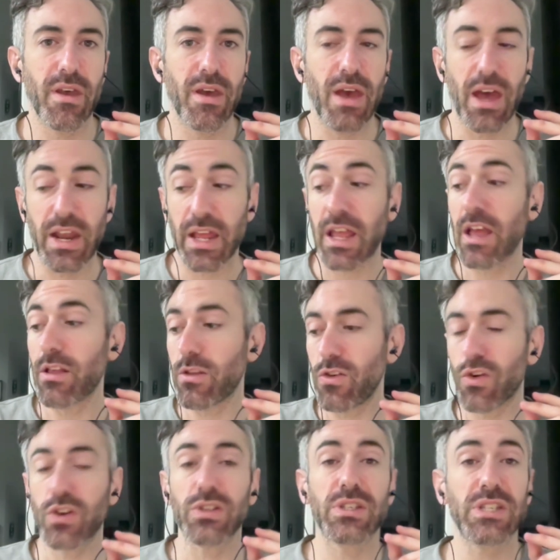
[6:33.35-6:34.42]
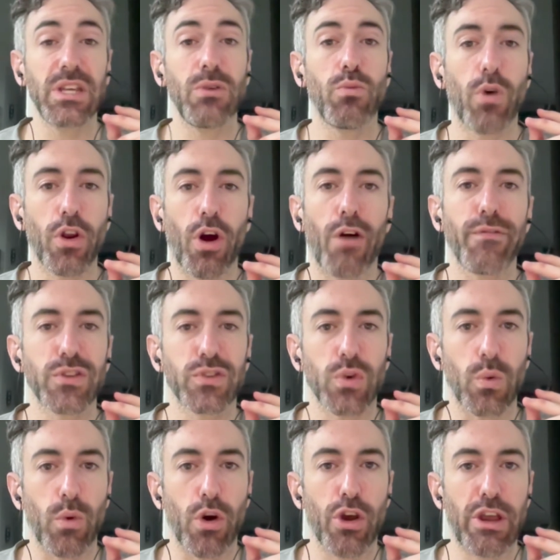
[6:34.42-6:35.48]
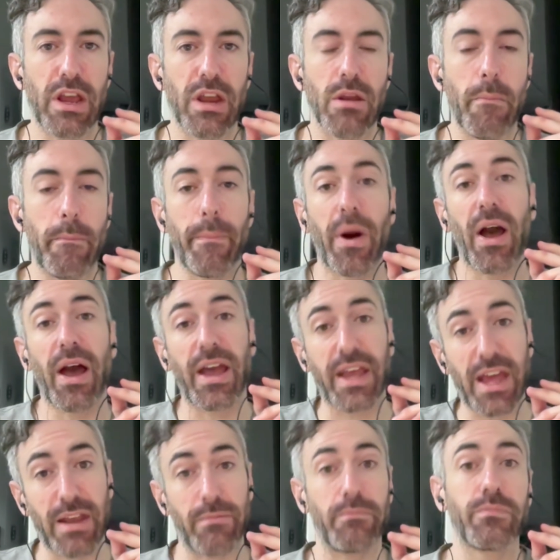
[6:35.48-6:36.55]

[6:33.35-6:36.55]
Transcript: And again, you can see what offers are working by, again,